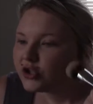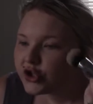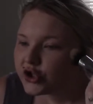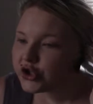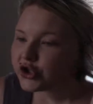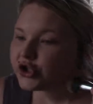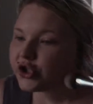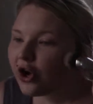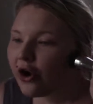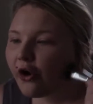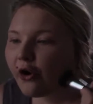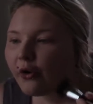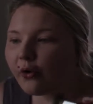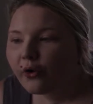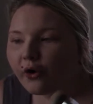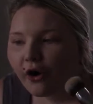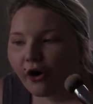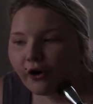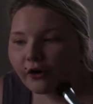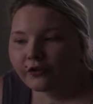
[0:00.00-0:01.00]

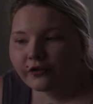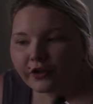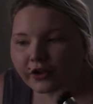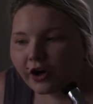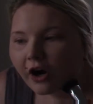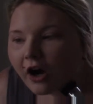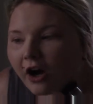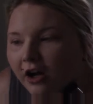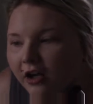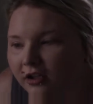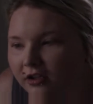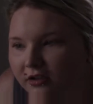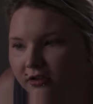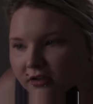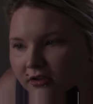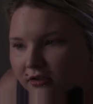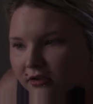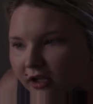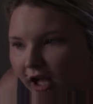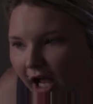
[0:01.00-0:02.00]
So overall,
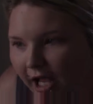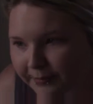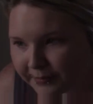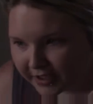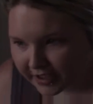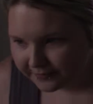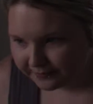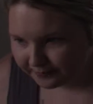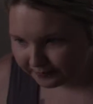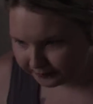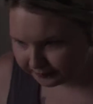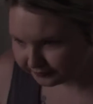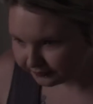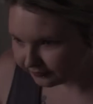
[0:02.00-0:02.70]
I mean,